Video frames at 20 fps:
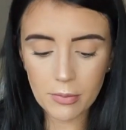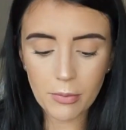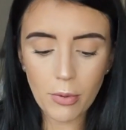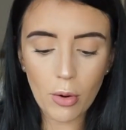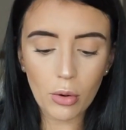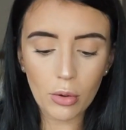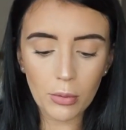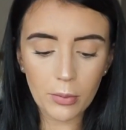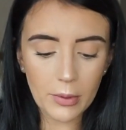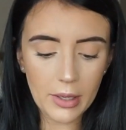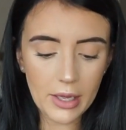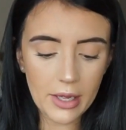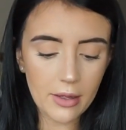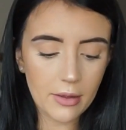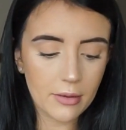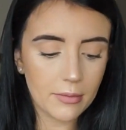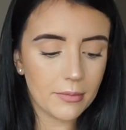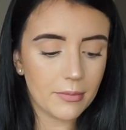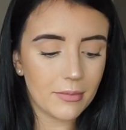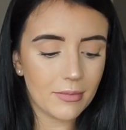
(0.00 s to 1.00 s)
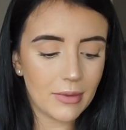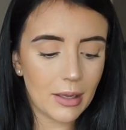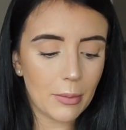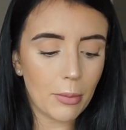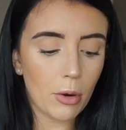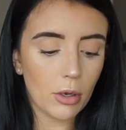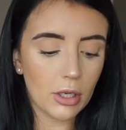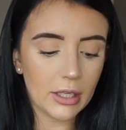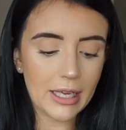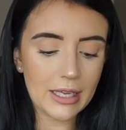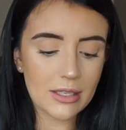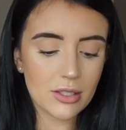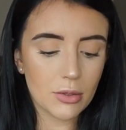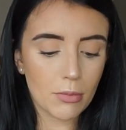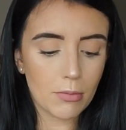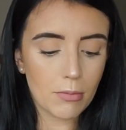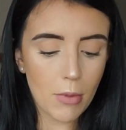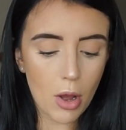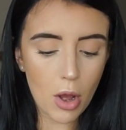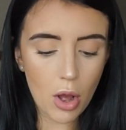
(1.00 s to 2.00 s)
I'll probably get
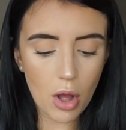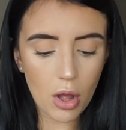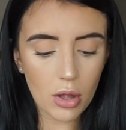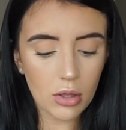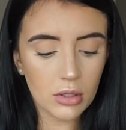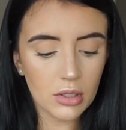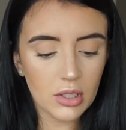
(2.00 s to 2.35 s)
some more